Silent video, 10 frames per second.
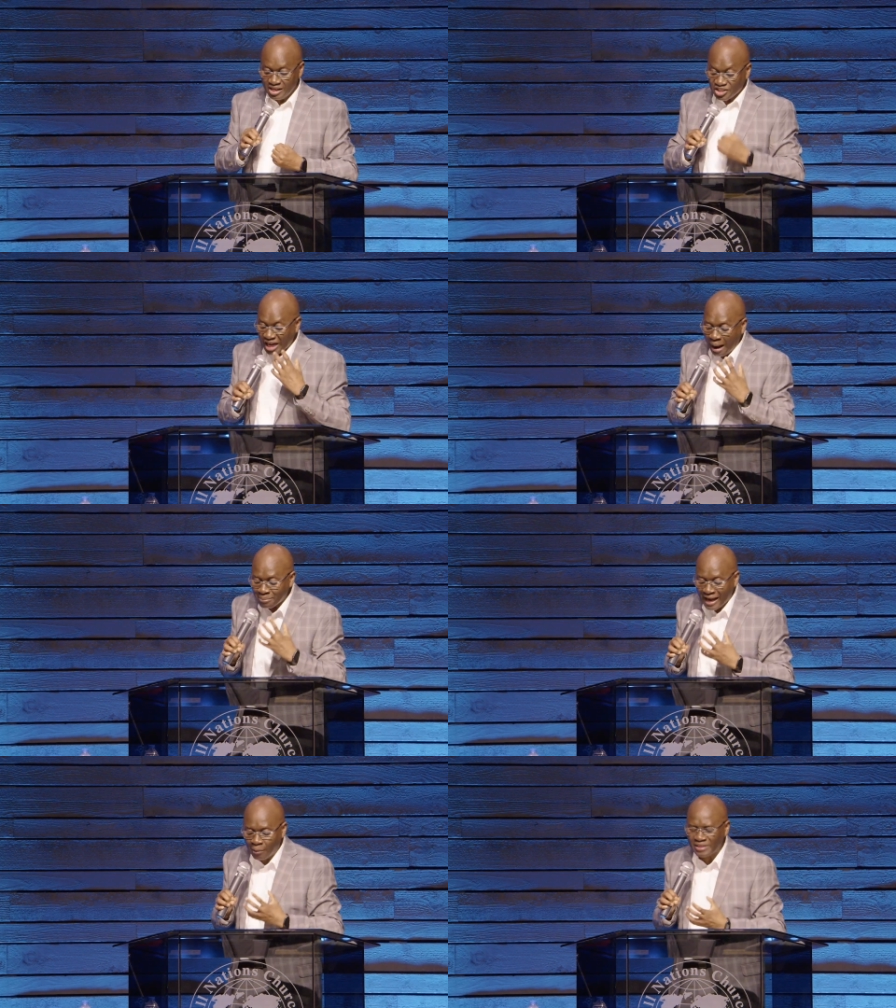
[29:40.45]

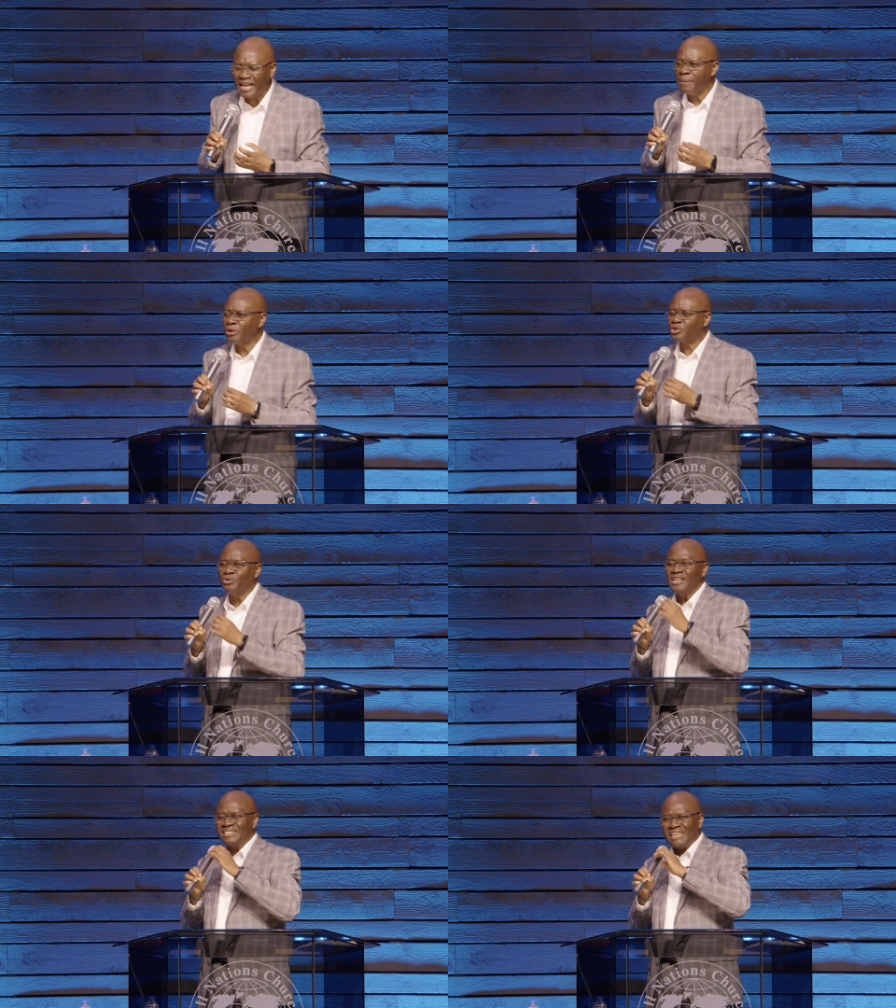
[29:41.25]
Shamgar was able
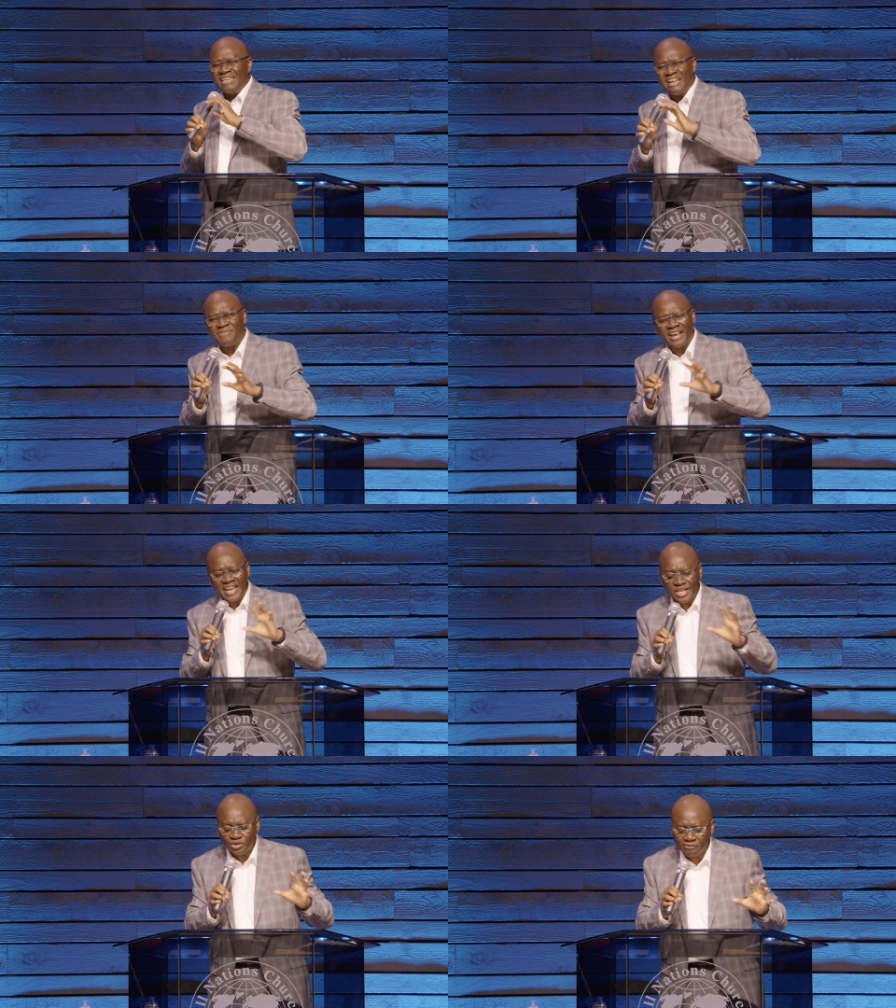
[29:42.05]
to deliver
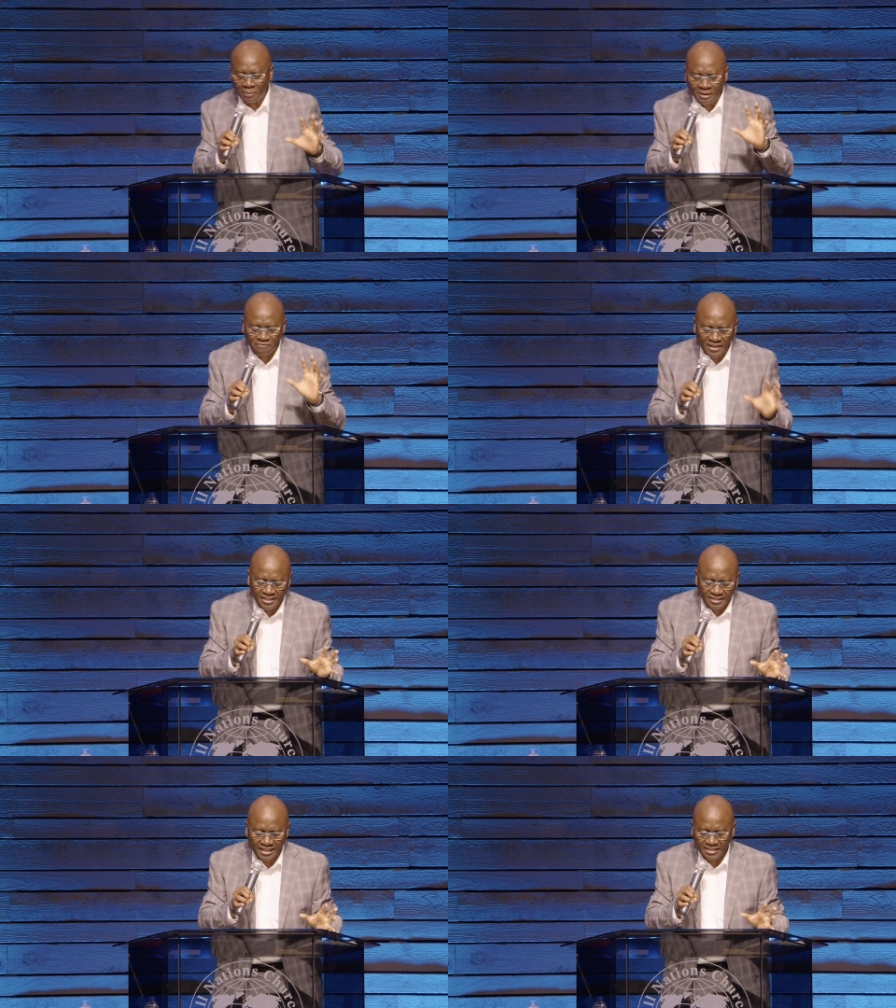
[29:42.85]
Israel from the
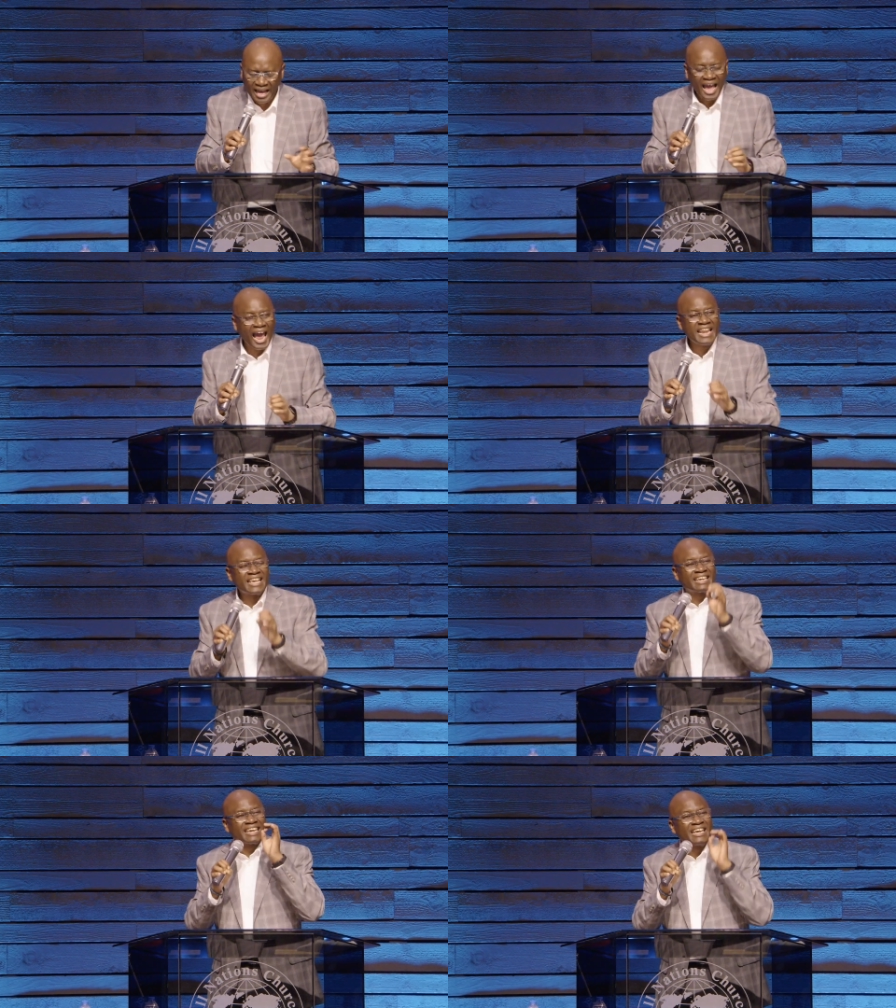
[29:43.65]
Philistines and
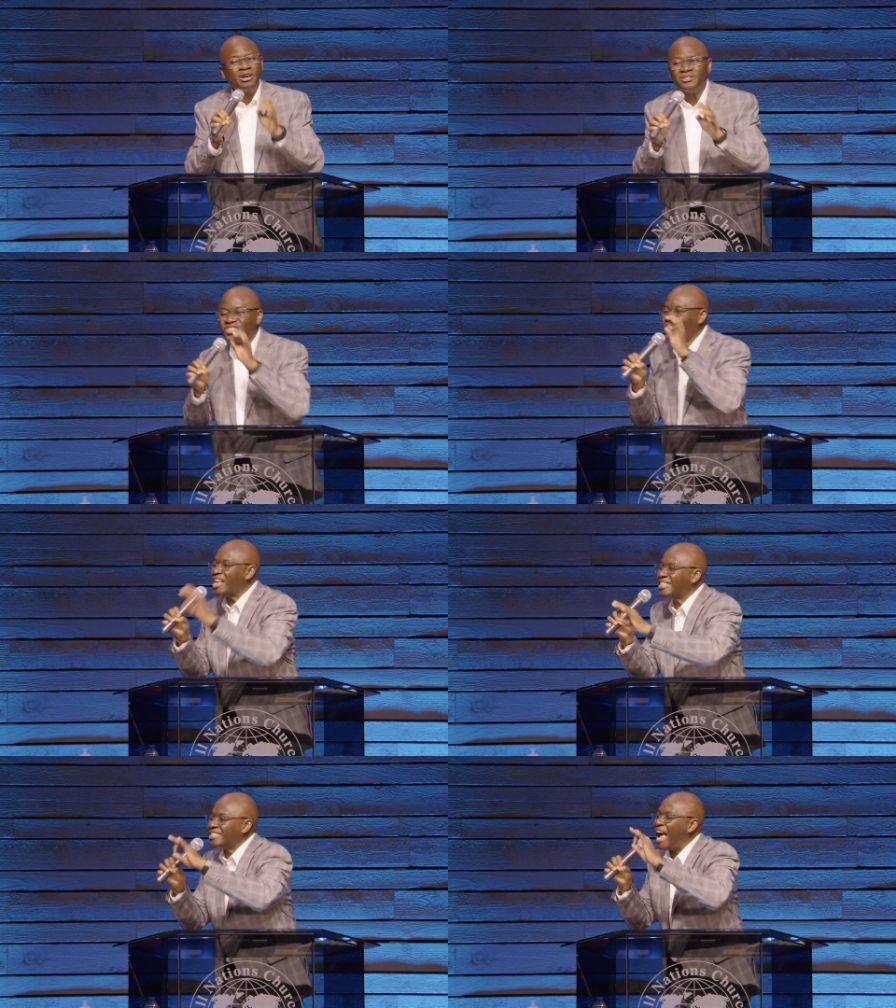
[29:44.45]
he killed
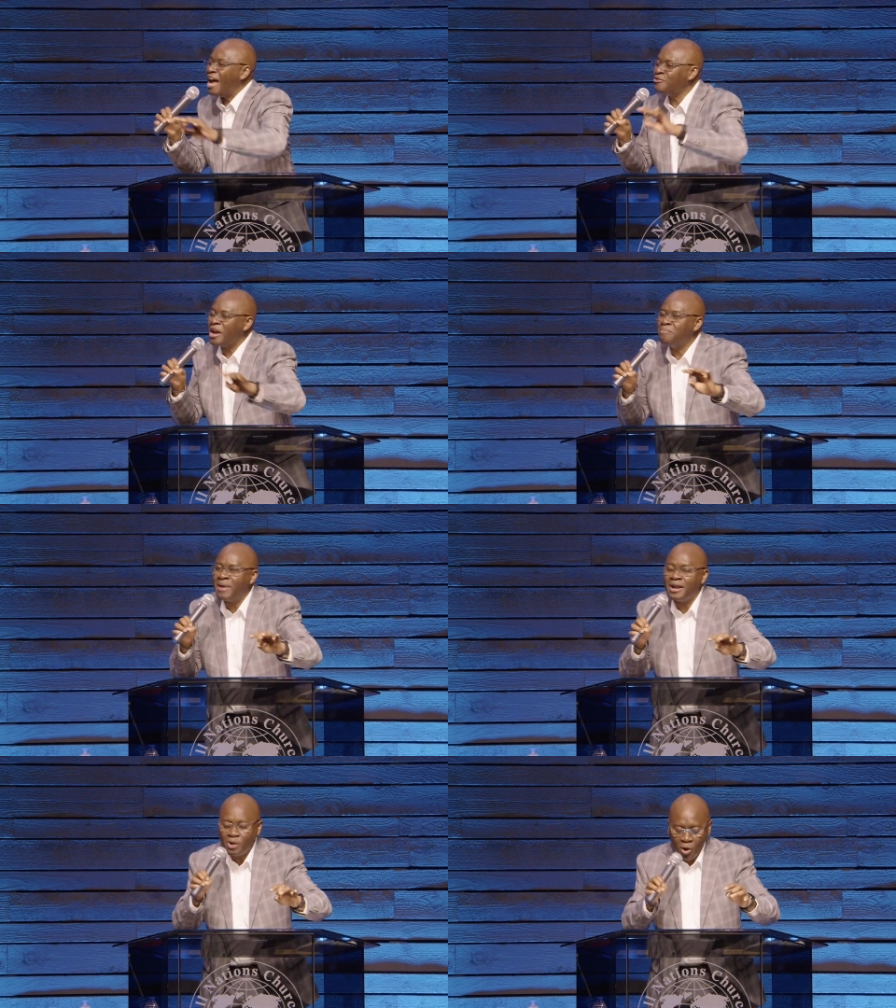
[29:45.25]
600
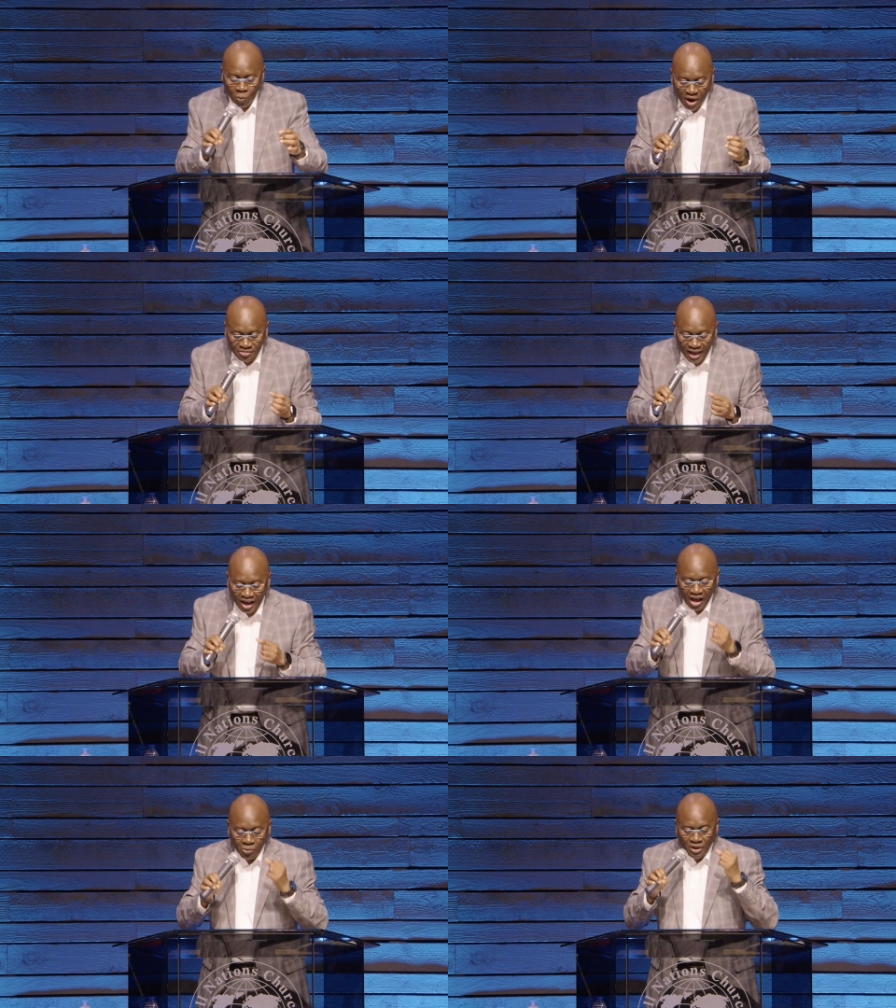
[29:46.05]
men with,
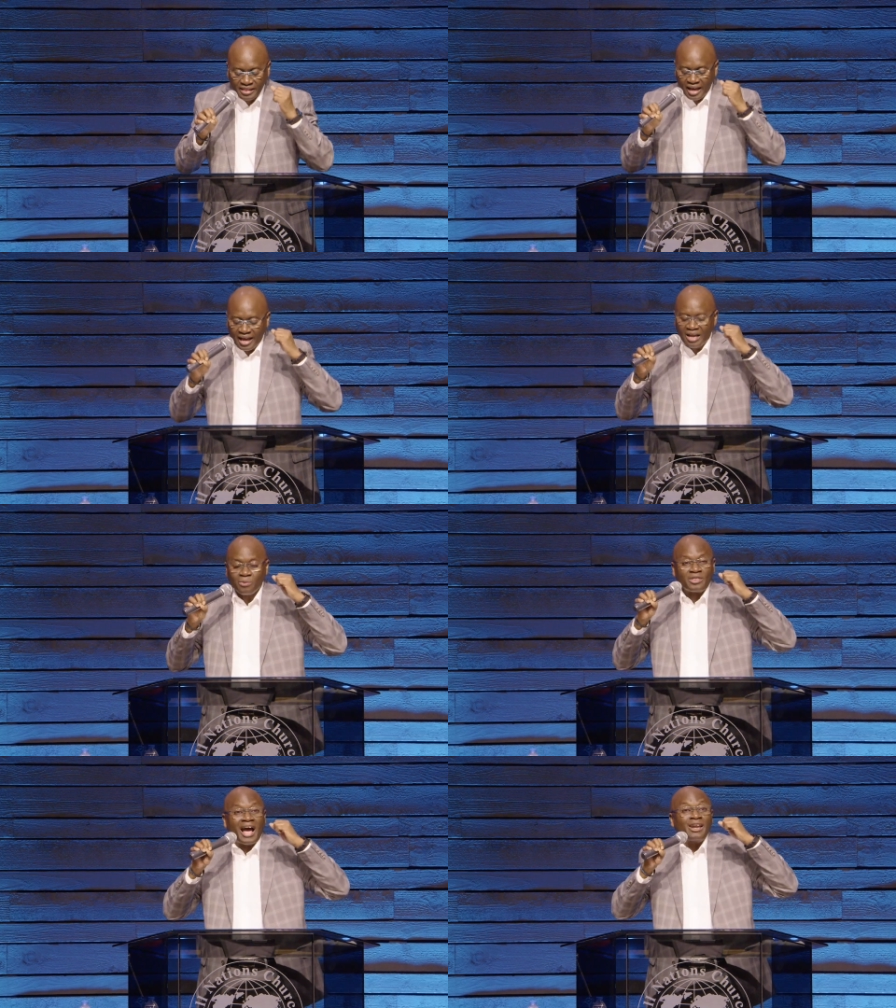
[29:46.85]
a, with a,
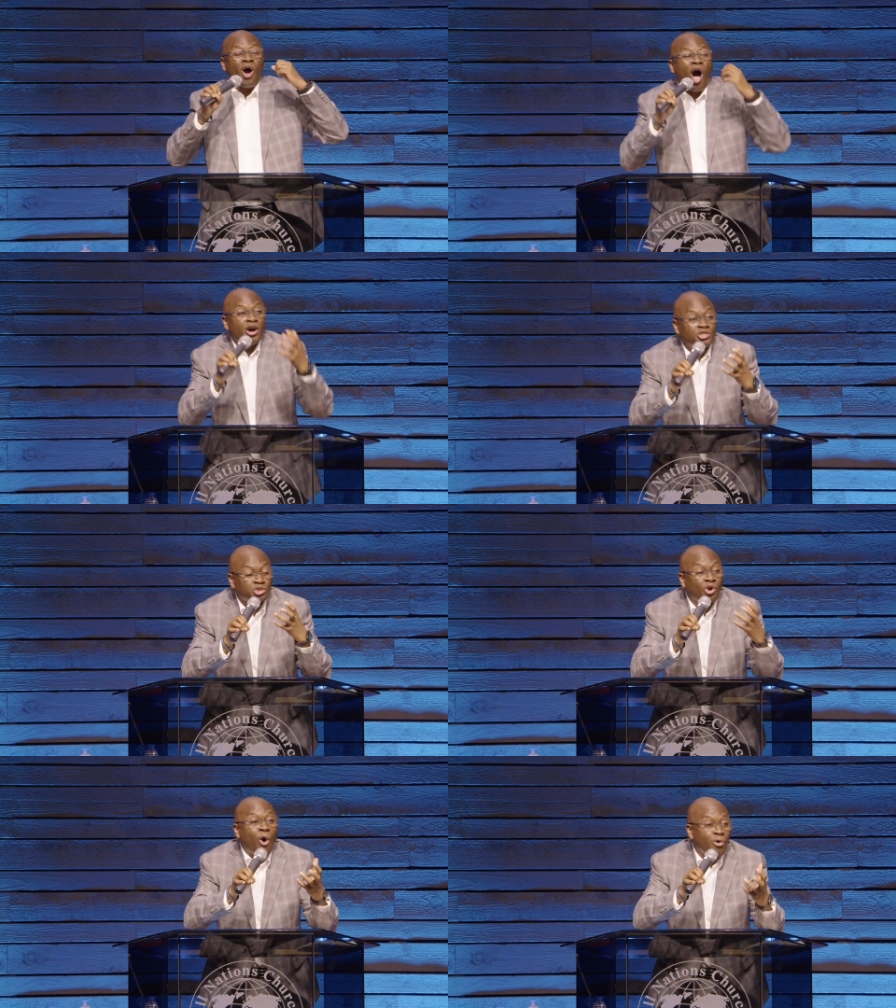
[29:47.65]
an ox
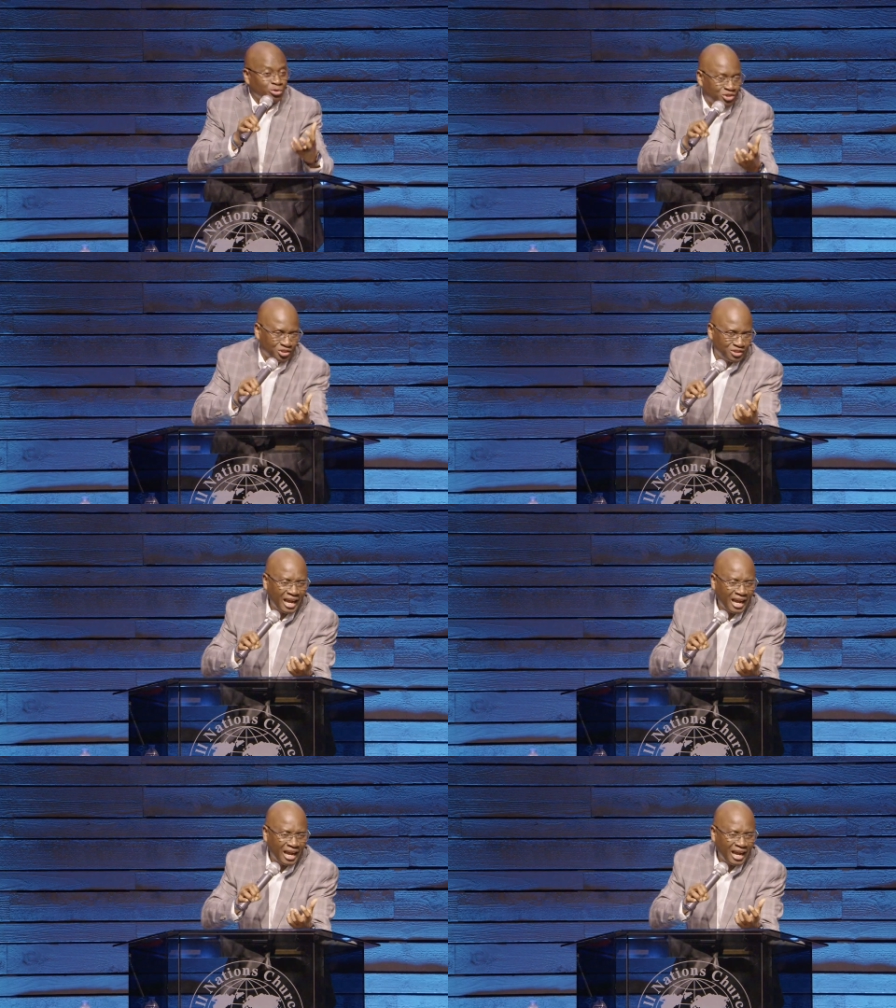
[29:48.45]
goad.